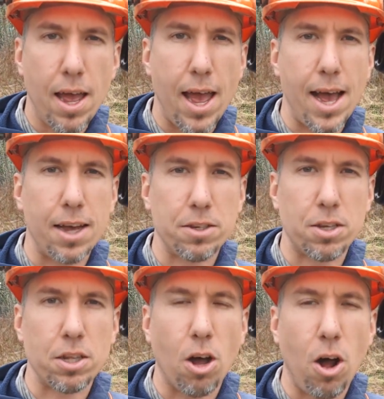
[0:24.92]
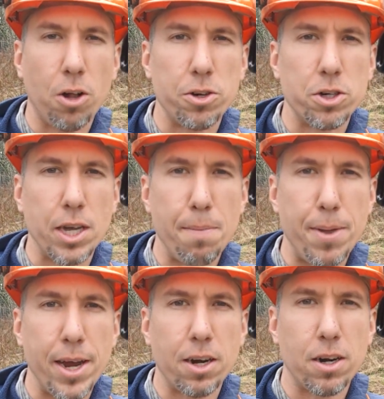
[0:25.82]
as the alders get
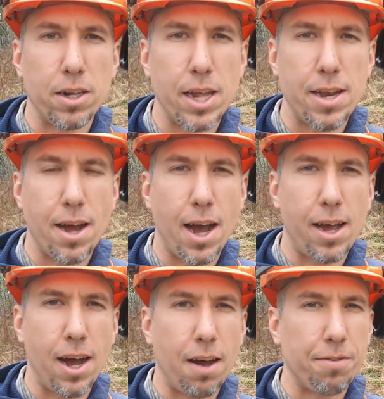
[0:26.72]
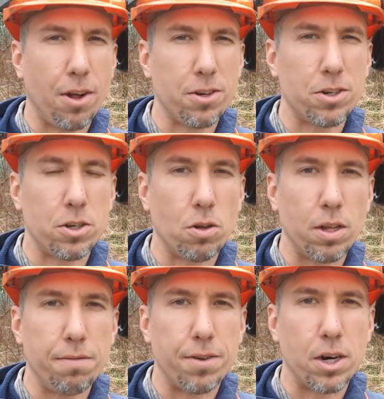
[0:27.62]
bigger and then die off. Alders don't
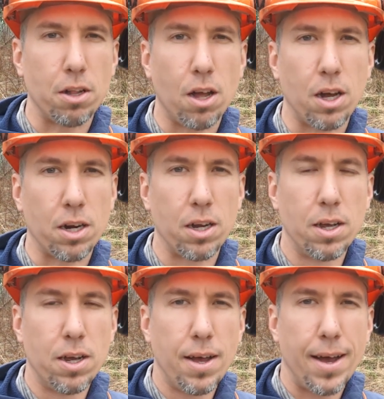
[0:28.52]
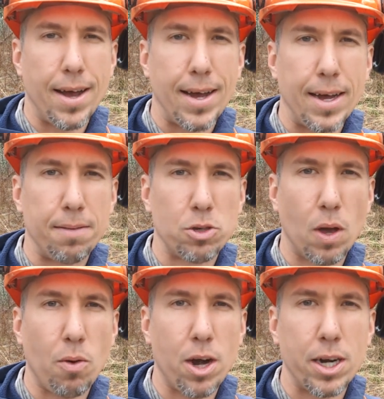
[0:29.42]
live very long. Uh, so I
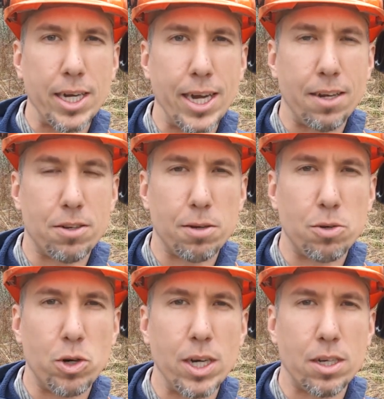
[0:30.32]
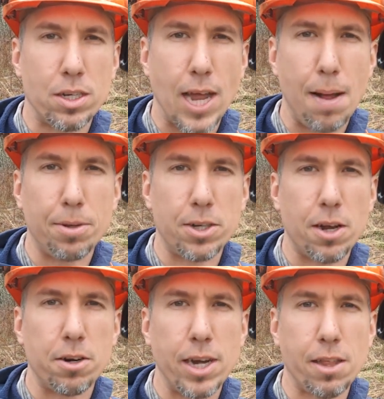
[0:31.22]
wanted to get some trees established
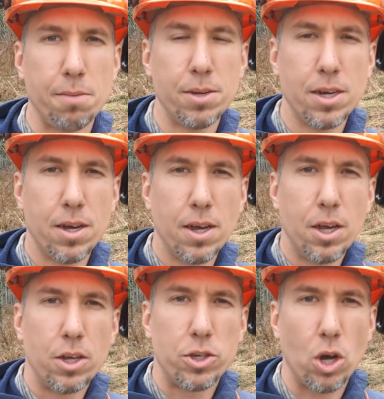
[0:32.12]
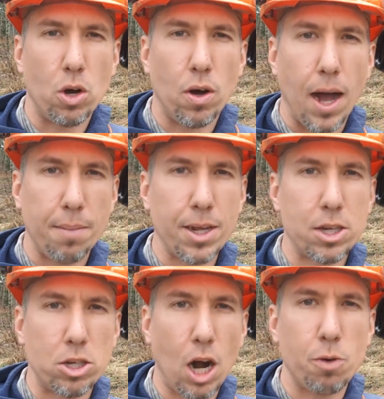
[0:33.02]
underneath them. So I'm going to
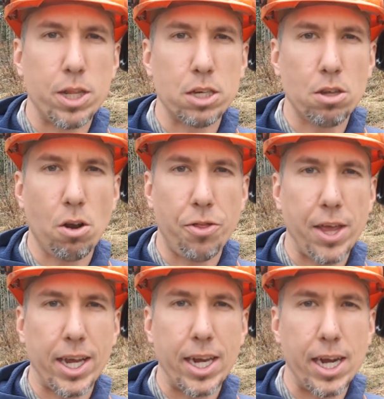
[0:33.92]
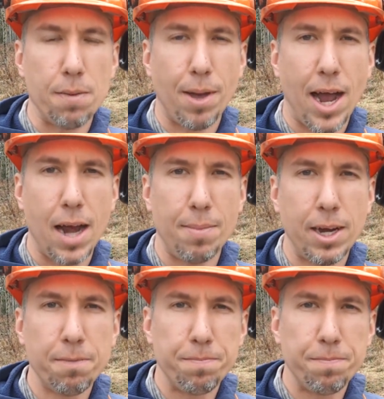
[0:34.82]
start with this little thicket here behind me.